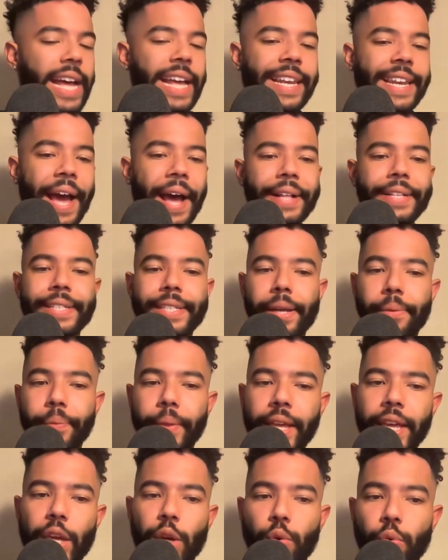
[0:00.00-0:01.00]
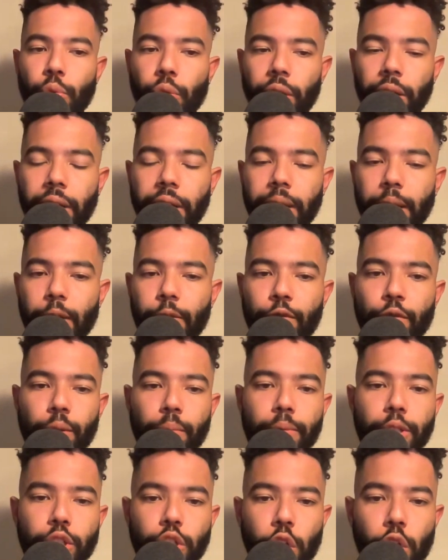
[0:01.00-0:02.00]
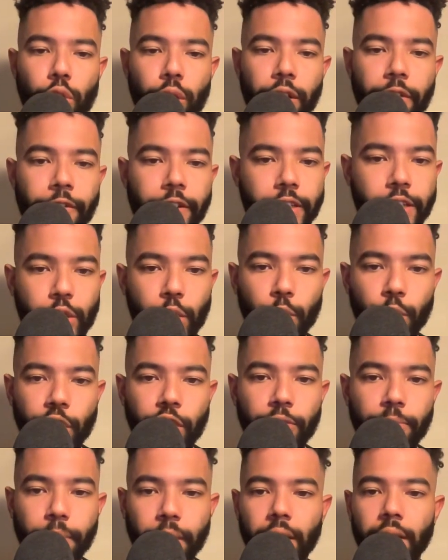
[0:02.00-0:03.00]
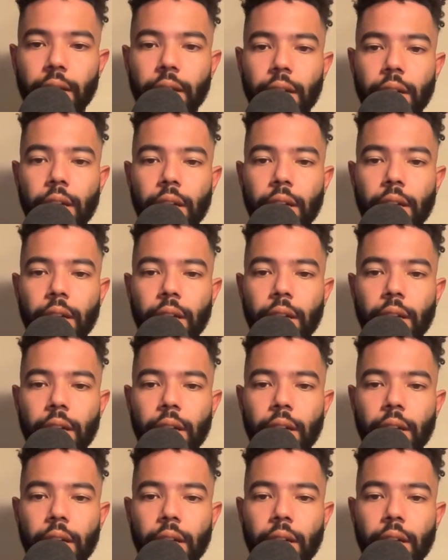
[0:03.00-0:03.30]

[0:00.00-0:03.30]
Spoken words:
Not something he really did for the majority of his career, but